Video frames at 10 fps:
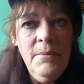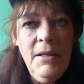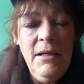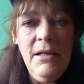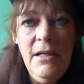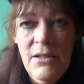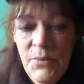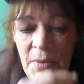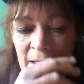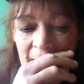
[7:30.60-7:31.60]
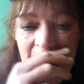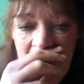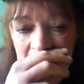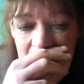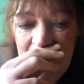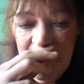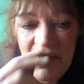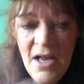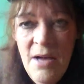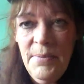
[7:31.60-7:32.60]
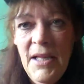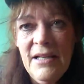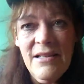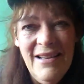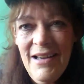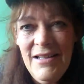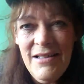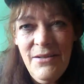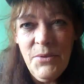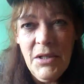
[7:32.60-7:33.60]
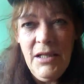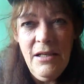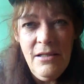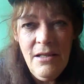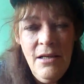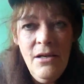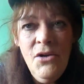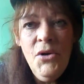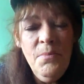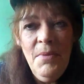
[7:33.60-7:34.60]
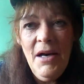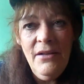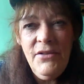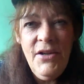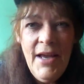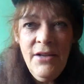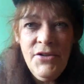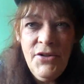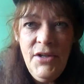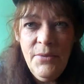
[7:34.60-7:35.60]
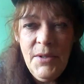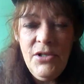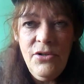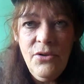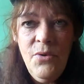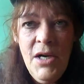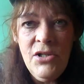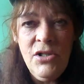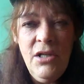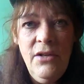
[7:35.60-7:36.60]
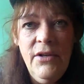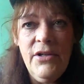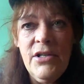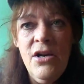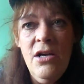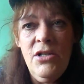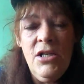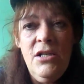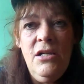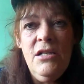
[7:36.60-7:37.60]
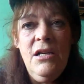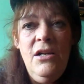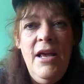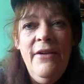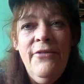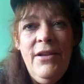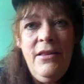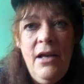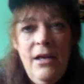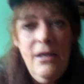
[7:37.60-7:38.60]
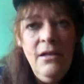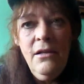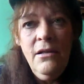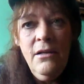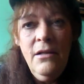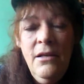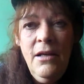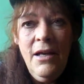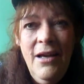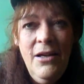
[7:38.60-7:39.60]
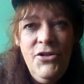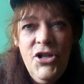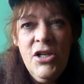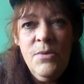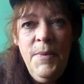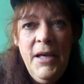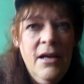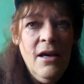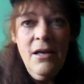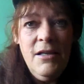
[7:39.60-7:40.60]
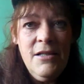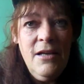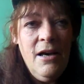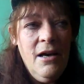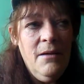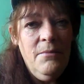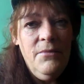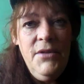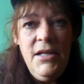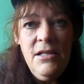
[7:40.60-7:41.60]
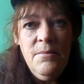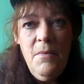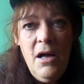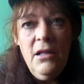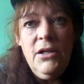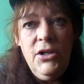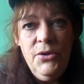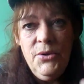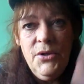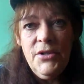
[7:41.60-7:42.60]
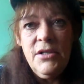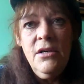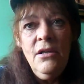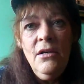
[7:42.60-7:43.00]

But it, it's really com complex, guys. It really is. But to answer the original question, there is consciousness in everything. And just because uh, these molecules